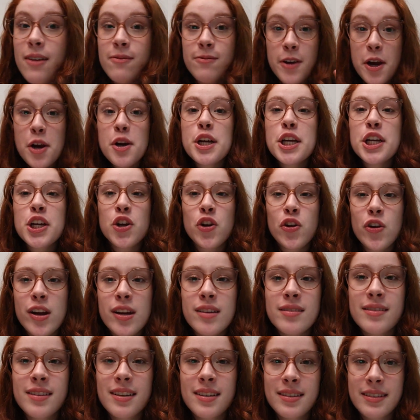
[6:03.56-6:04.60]
I'm very
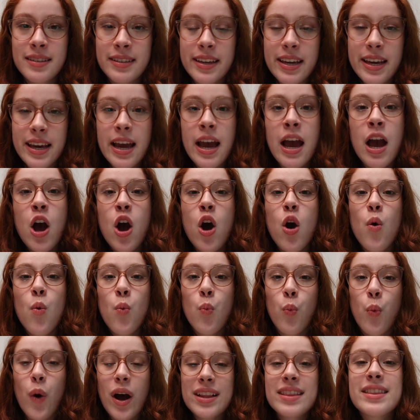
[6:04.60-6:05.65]
curious to see
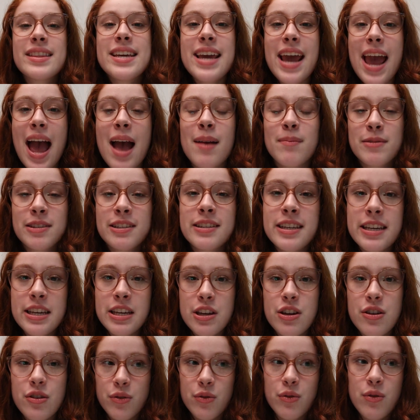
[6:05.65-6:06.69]
what the
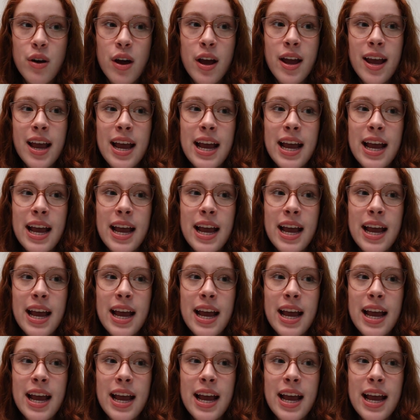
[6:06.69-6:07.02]
MCU